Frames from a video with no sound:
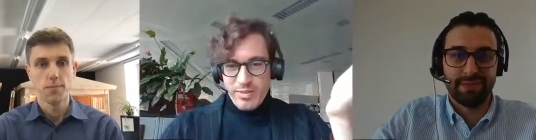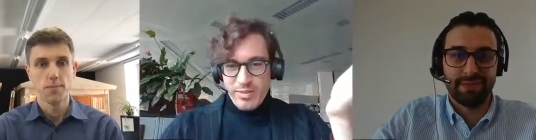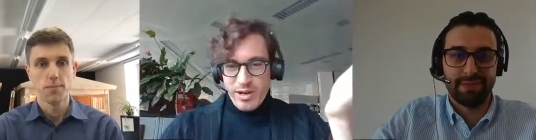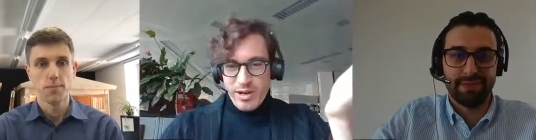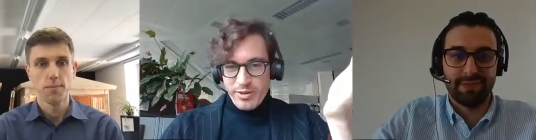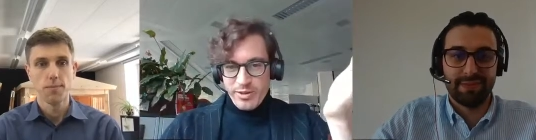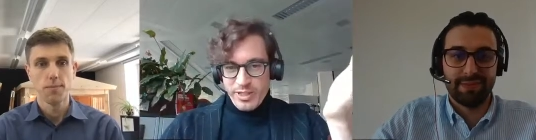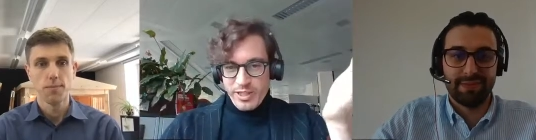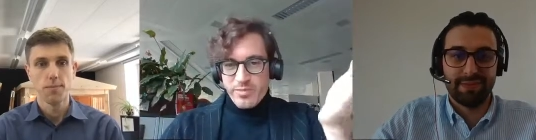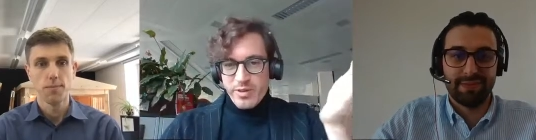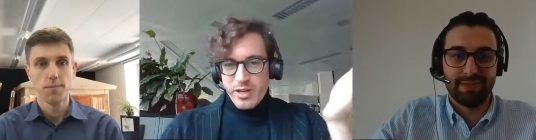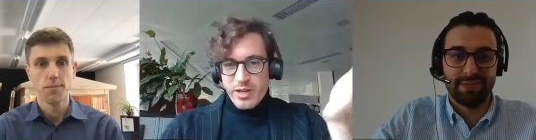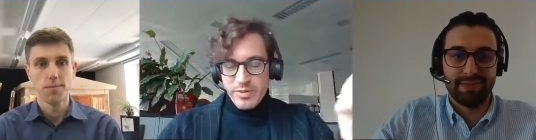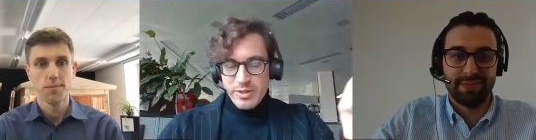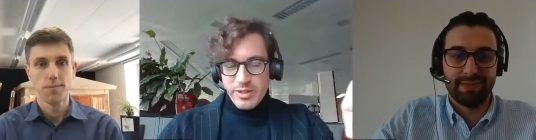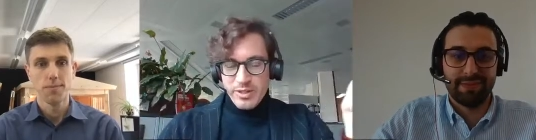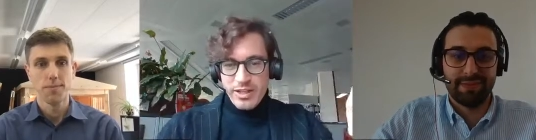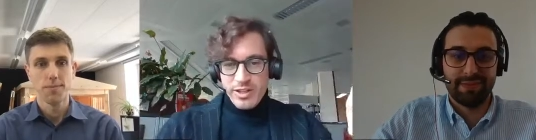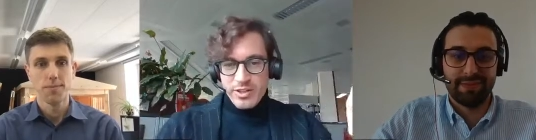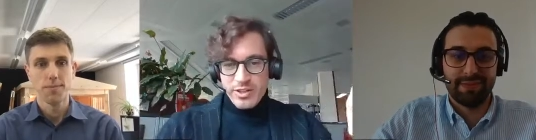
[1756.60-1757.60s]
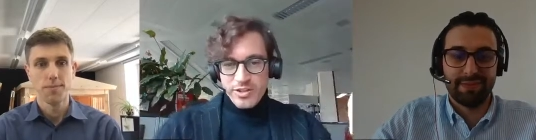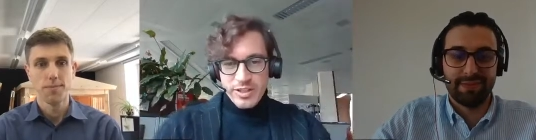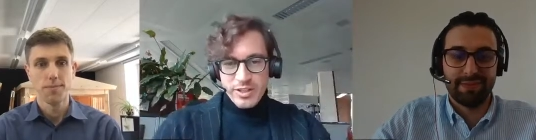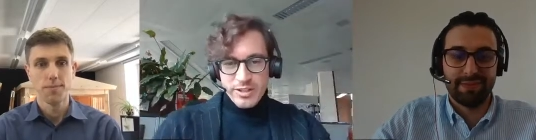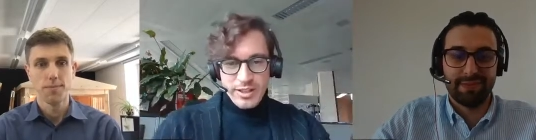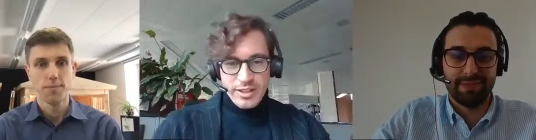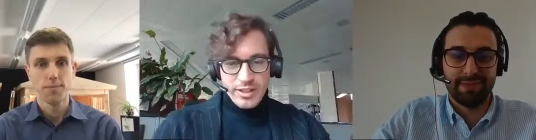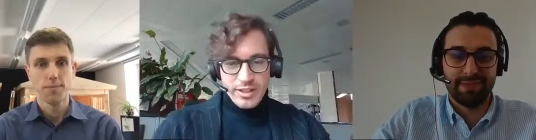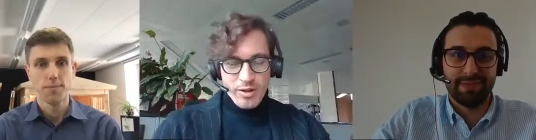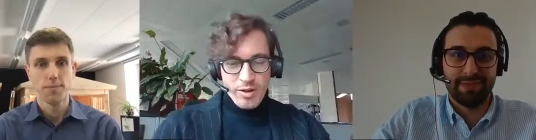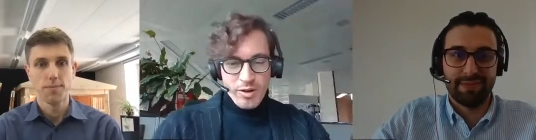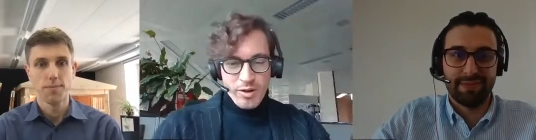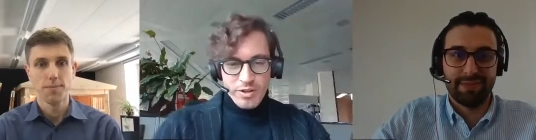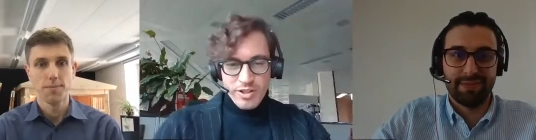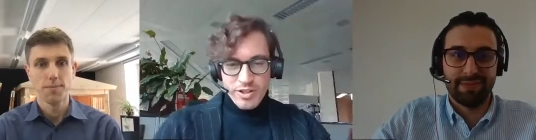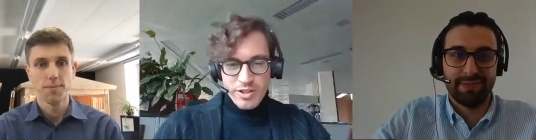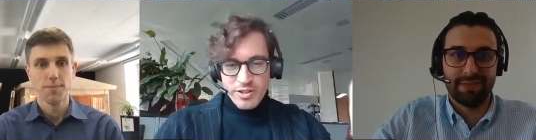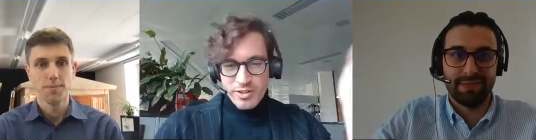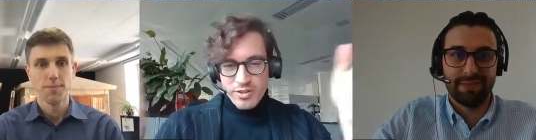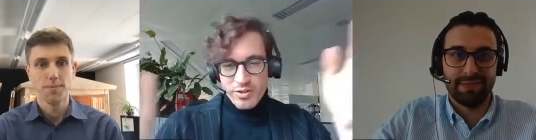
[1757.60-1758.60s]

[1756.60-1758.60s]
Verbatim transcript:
Speaker 1: about experimentation and technology.